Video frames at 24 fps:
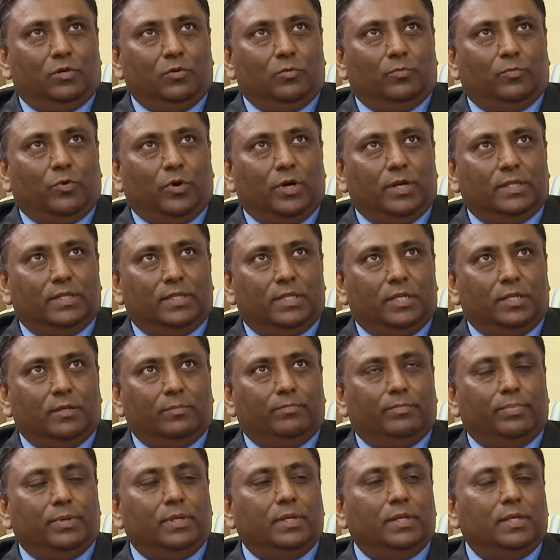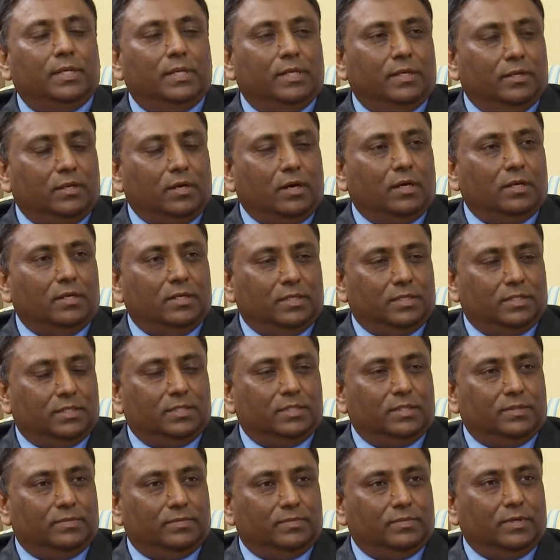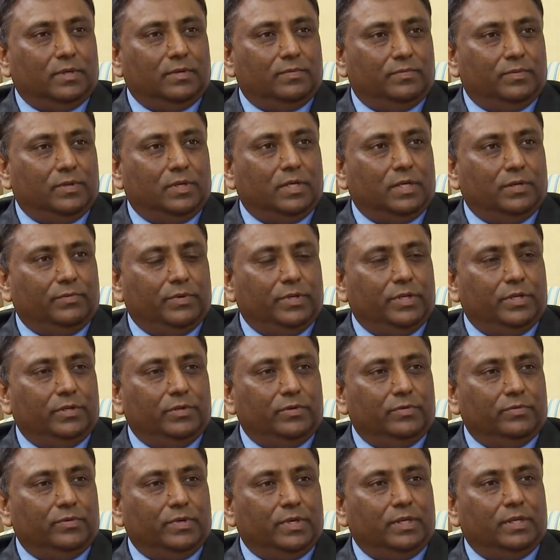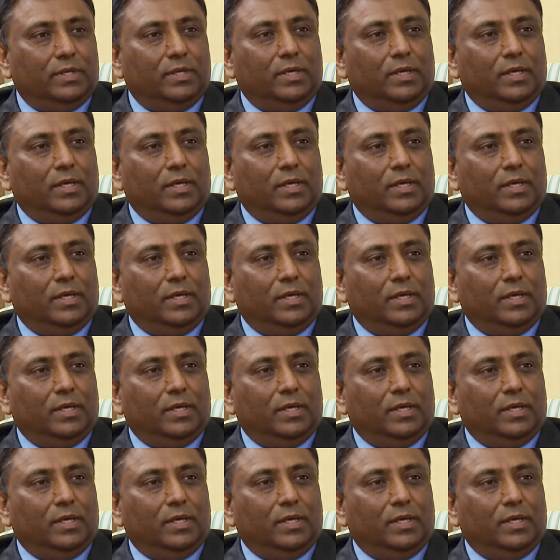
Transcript: $2.3 billion of revenue and